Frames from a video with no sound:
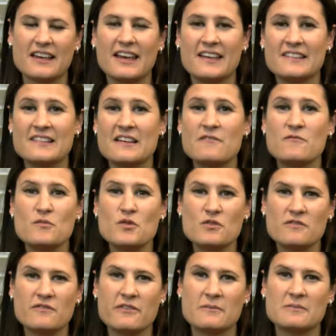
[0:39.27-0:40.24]
As I've
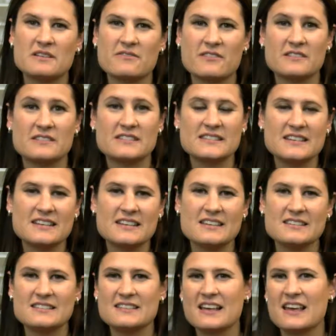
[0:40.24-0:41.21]
moved from different
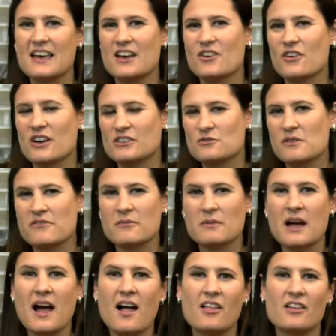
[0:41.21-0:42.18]
cities, graduated
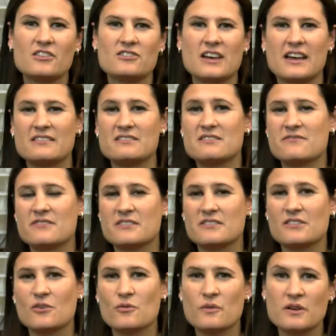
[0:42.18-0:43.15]
from college, had
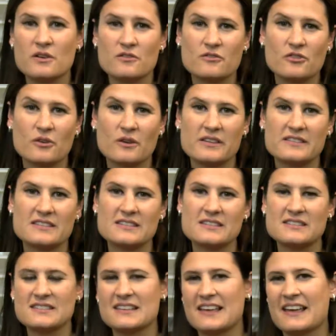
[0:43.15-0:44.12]
different career
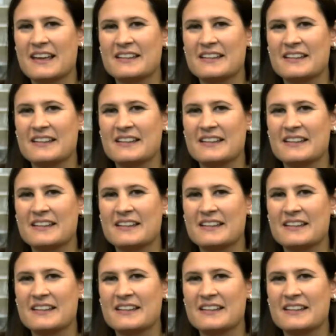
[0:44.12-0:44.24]
choices,